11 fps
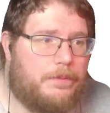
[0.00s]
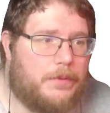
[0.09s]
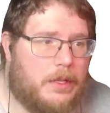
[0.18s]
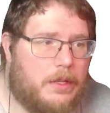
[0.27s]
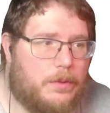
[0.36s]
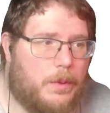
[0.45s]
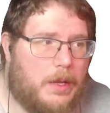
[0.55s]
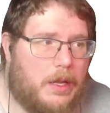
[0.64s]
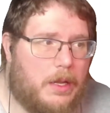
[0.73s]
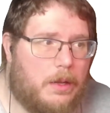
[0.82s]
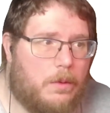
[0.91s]
because
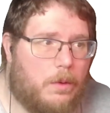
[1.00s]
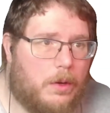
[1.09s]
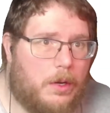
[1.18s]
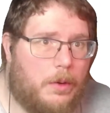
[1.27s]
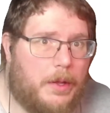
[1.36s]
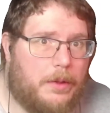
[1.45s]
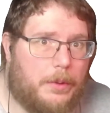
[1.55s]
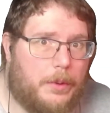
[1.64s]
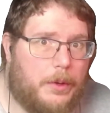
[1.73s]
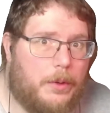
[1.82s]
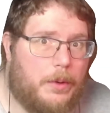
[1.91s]
we were going
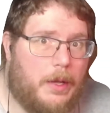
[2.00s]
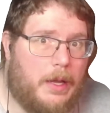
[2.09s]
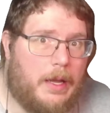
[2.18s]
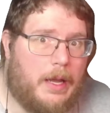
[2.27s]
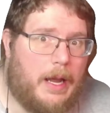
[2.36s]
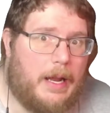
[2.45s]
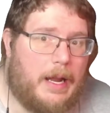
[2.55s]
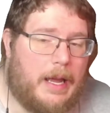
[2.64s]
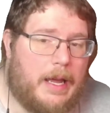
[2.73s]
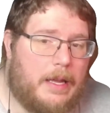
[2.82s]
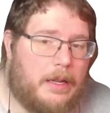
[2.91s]
through and I
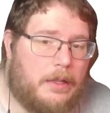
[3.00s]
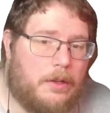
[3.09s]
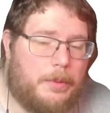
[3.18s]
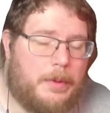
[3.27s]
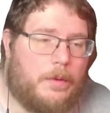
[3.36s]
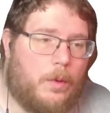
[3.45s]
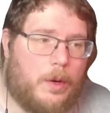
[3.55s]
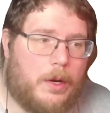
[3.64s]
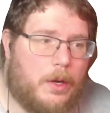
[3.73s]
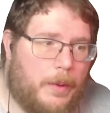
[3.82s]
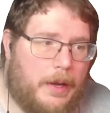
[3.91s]
had a little bit of a
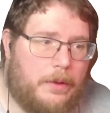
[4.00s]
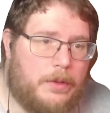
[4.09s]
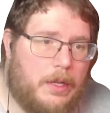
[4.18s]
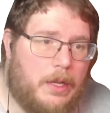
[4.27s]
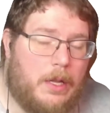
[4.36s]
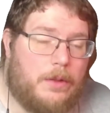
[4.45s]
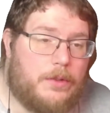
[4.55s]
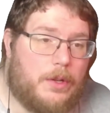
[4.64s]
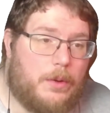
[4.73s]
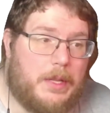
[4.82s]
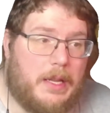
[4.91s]
workaround.
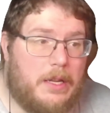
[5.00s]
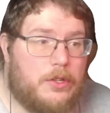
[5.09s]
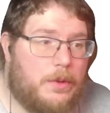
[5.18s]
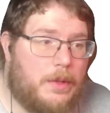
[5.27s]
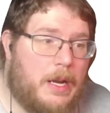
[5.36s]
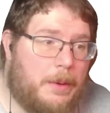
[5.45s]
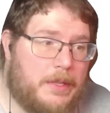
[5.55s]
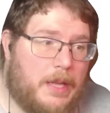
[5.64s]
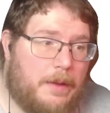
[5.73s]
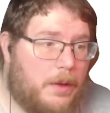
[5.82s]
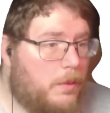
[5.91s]
So the issue that I was
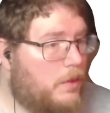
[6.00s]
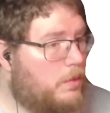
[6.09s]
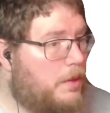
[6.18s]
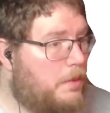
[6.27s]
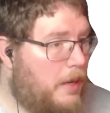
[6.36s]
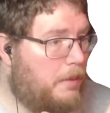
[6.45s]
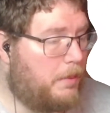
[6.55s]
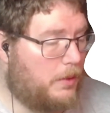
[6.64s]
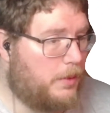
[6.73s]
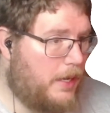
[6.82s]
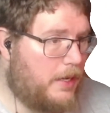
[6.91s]
having was with my
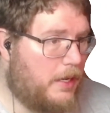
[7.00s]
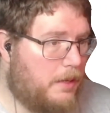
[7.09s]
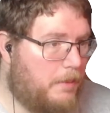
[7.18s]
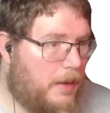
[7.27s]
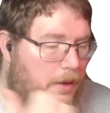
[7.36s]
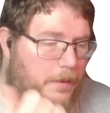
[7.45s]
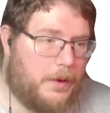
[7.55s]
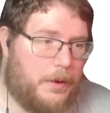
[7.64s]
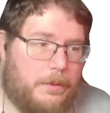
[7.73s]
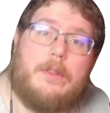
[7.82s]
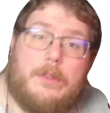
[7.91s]
Blue Yeti
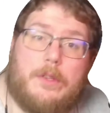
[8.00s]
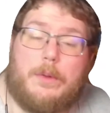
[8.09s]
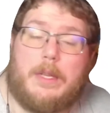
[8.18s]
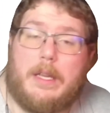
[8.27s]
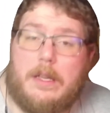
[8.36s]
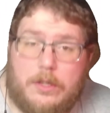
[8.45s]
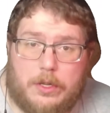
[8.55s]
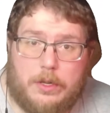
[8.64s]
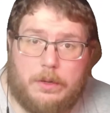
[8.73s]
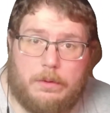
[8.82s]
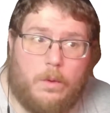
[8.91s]
microphone. So the
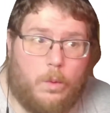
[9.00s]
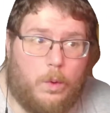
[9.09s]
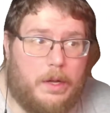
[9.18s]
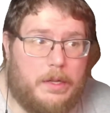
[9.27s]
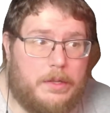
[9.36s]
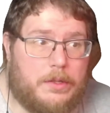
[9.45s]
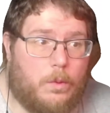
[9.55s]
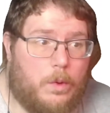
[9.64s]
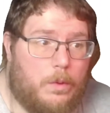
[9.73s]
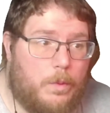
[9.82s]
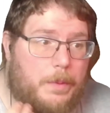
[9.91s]
issue was
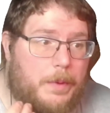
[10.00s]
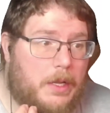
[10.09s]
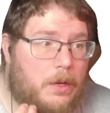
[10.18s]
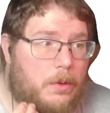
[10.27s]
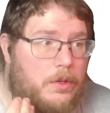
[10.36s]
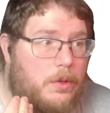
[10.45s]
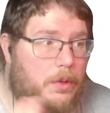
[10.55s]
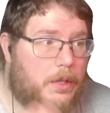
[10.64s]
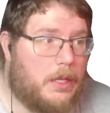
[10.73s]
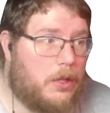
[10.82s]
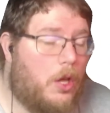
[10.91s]
when we would go to
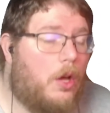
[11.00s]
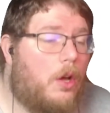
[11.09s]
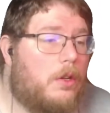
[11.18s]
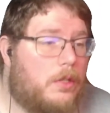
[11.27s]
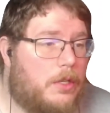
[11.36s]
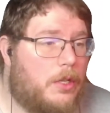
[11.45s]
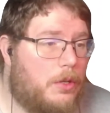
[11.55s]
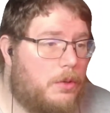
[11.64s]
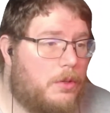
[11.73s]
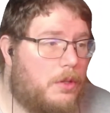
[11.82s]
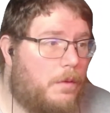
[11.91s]
the log to
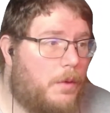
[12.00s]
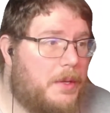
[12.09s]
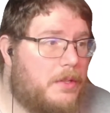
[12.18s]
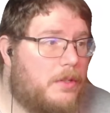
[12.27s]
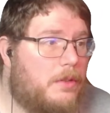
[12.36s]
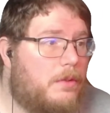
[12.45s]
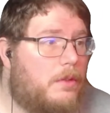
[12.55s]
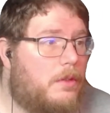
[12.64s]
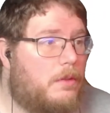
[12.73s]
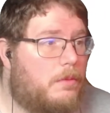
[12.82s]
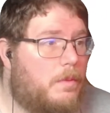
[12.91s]
use the
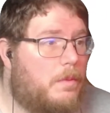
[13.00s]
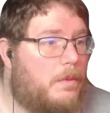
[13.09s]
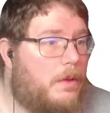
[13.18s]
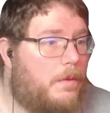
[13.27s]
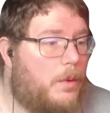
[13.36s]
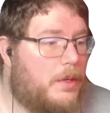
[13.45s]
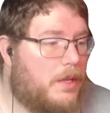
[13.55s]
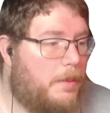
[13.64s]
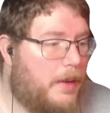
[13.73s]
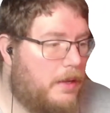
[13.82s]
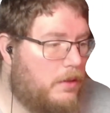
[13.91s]
voice
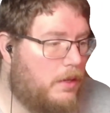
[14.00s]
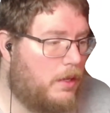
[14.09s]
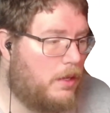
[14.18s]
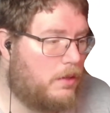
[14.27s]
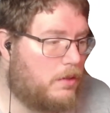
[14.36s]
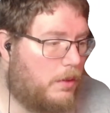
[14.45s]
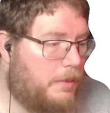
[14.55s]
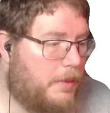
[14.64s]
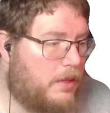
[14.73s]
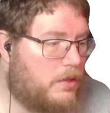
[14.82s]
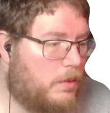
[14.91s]
command. So let
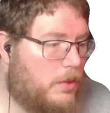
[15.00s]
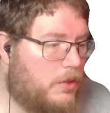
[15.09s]
me switch